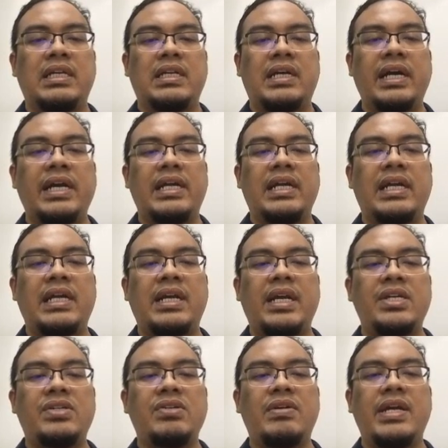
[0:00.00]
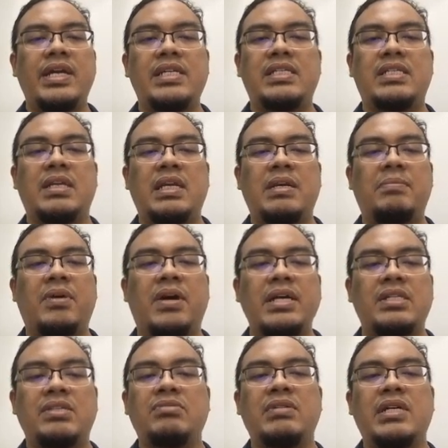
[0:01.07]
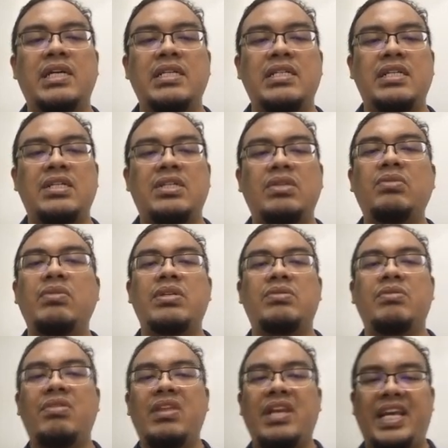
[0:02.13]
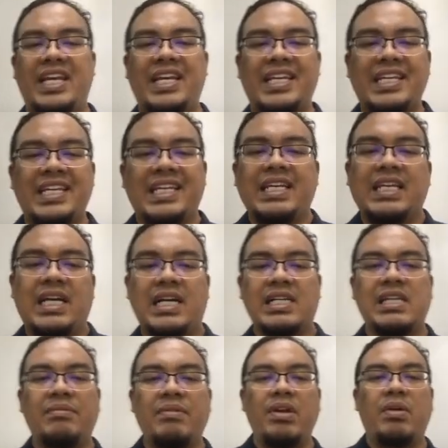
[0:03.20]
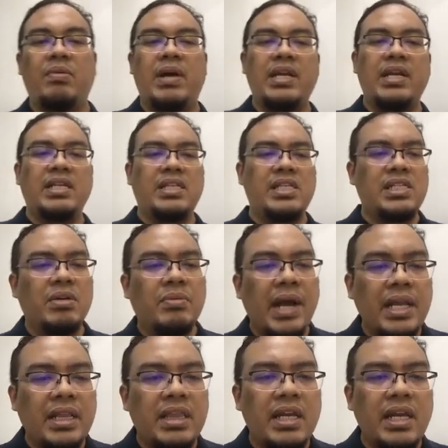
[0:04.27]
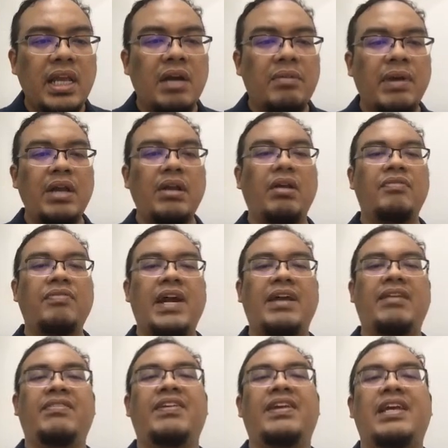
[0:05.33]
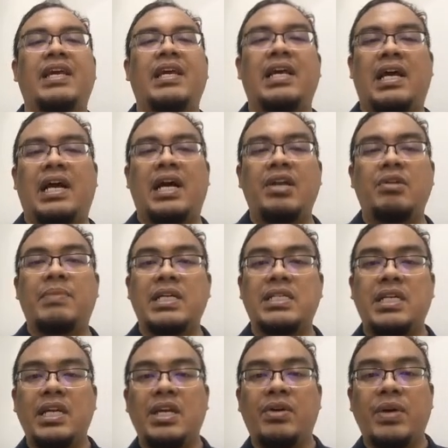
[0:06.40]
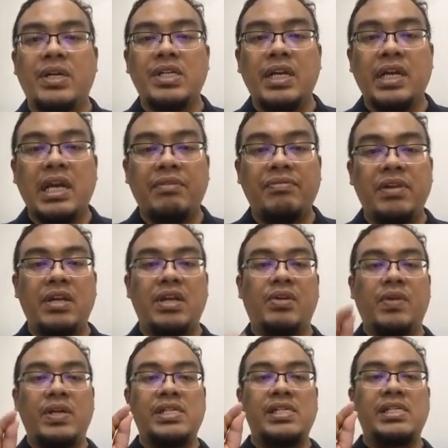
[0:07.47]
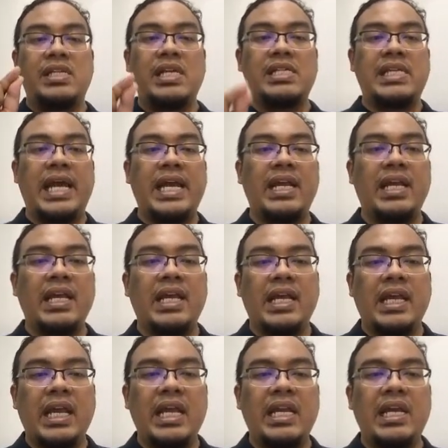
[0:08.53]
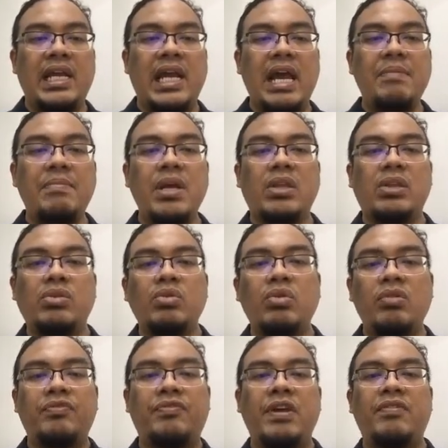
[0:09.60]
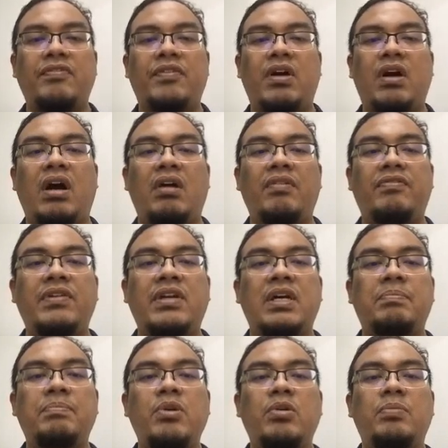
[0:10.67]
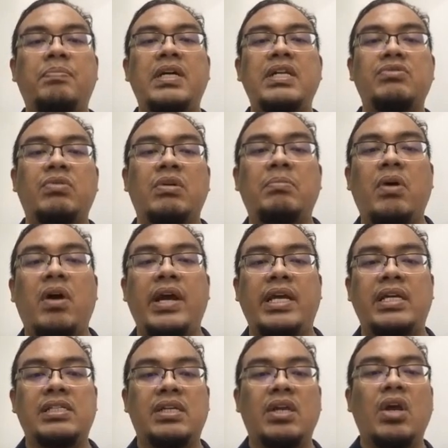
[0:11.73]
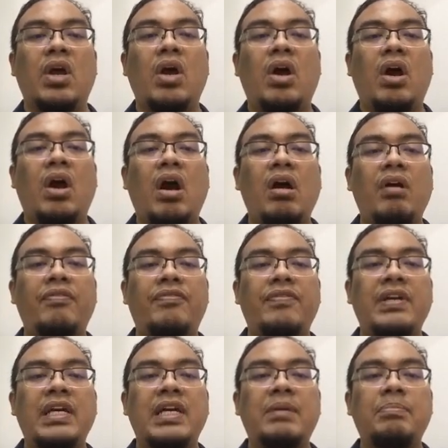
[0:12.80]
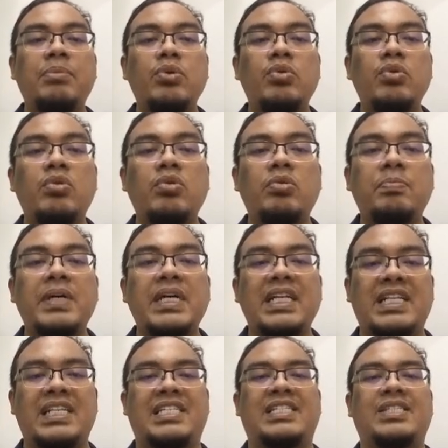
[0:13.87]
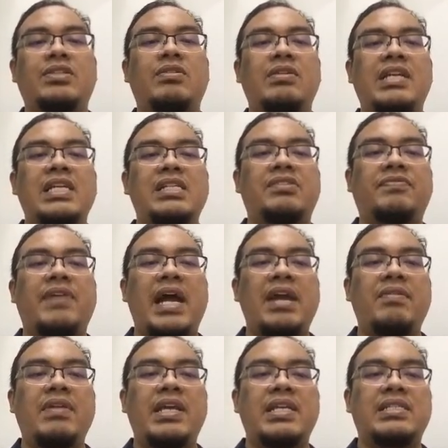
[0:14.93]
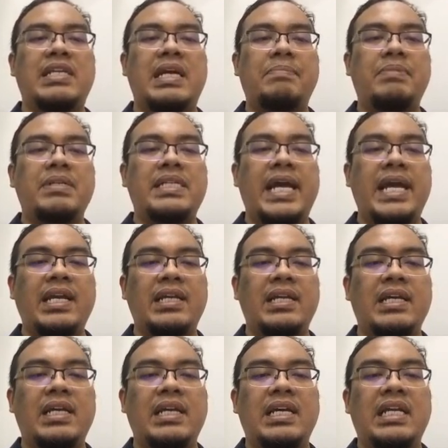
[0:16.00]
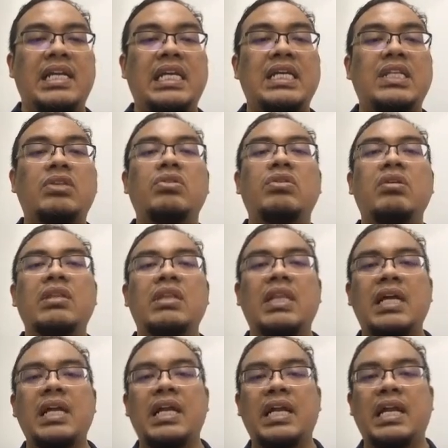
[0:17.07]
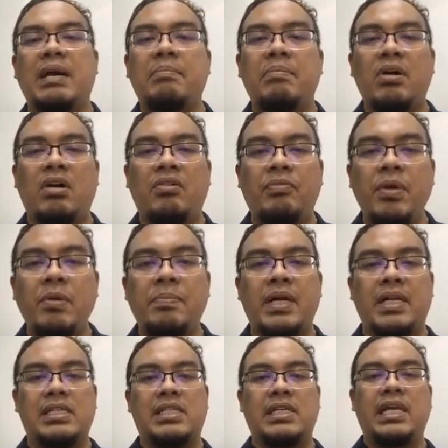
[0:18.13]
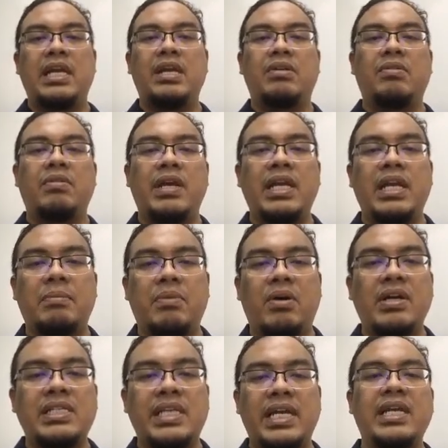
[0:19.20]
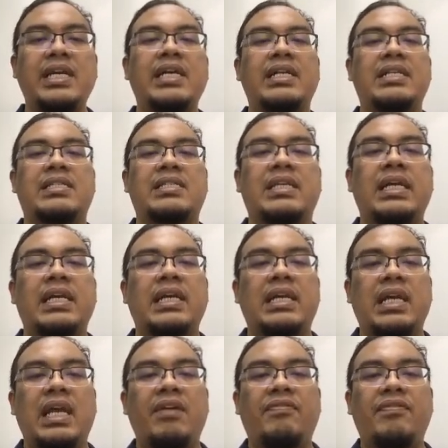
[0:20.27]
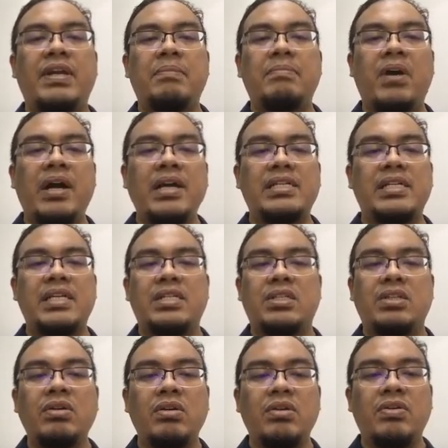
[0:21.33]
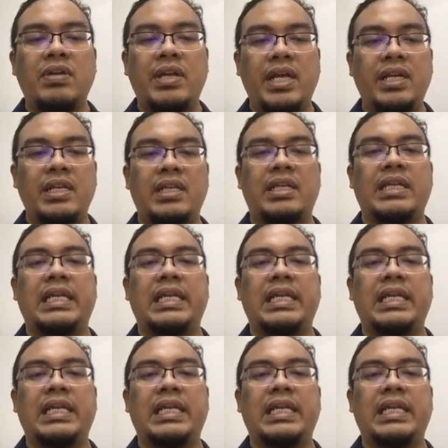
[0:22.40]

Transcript: right? The ratio is the boys to girls is 2:3. Some of you are wondering, teacher, why 3? Why not 5? You must read the question carefully. The question says that in the library, 2/5 of the pupils were boys. Of the pupils. So these 5 units represent the total number of pupils, including the boys and the girls. If the boys is 2 units,